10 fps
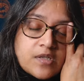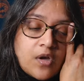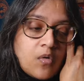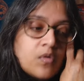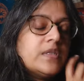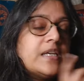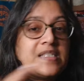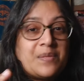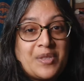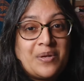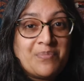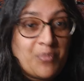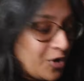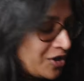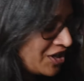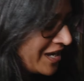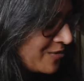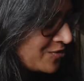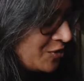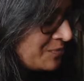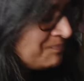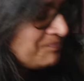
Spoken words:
so that's something more to check out, too.